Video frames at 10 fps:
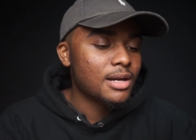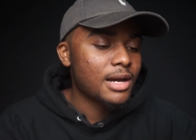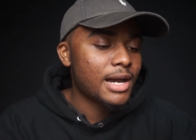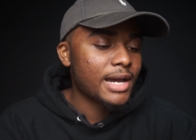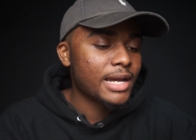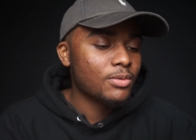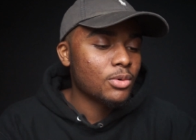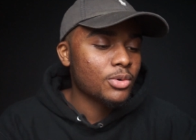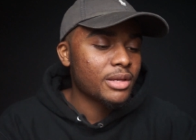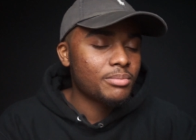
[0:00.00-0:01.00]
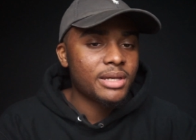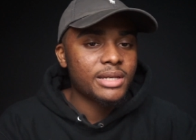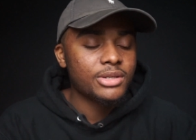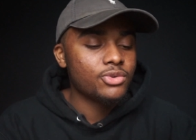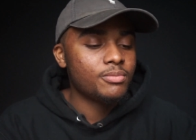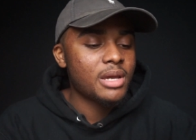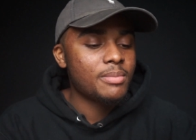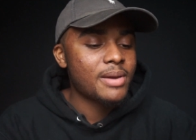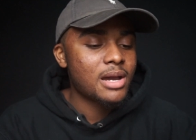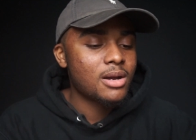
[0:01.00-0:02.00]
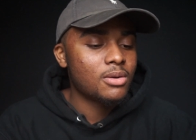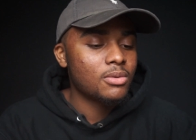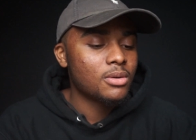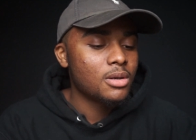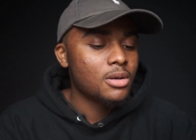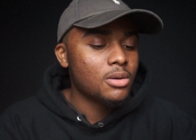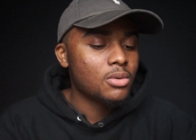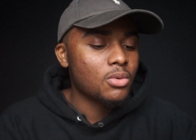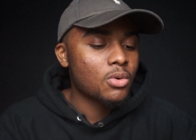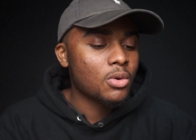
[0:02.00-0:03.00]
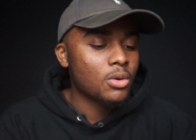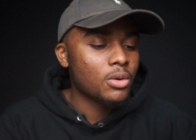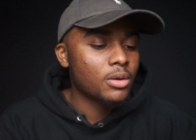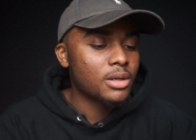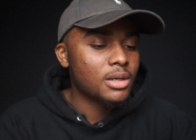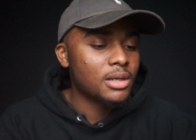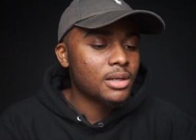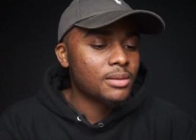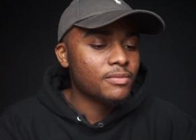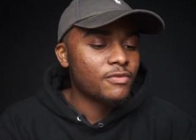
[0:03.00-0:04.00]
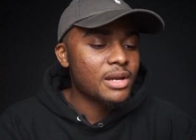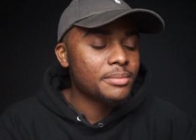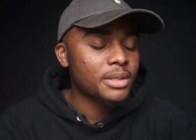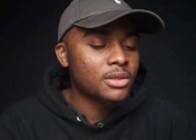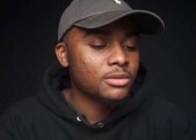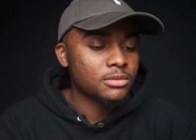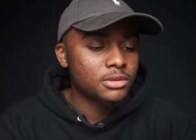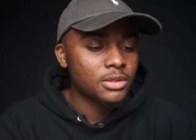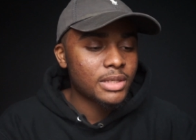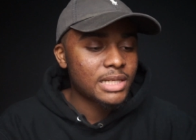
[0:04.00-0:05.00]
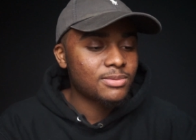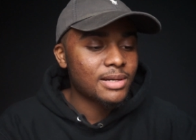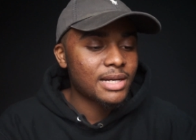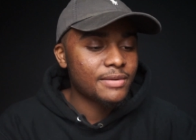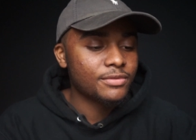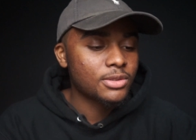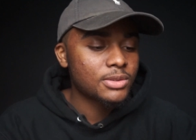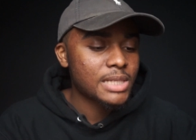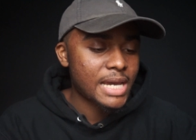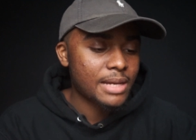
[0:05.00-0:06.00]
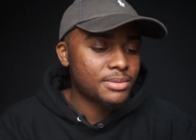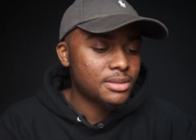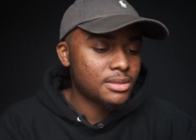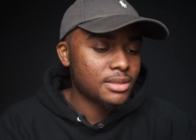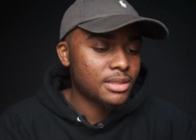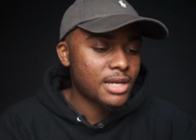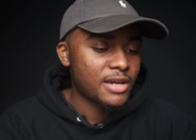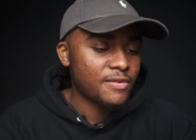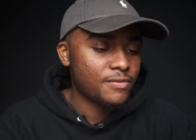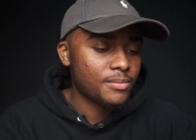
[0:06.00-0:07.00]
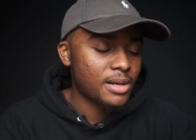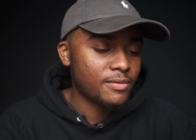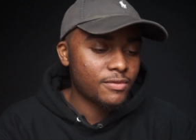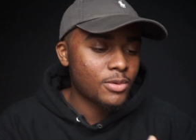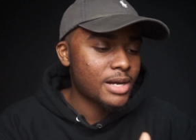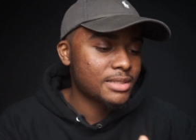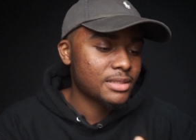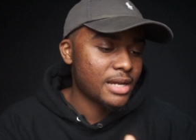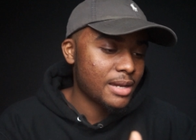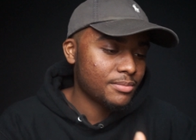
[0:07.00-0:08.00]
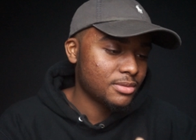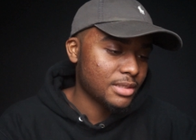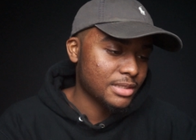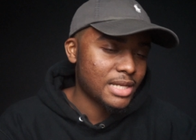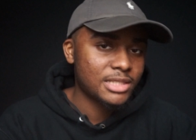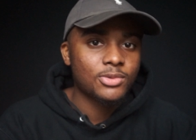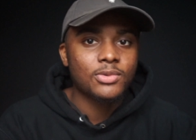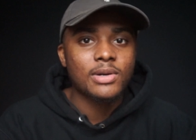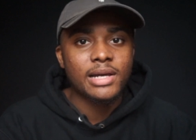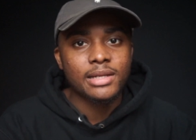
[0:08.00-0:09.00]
I will get paid through PayPal or Venmo, so that's why I have those apps. And then I have my Verizon app because that's who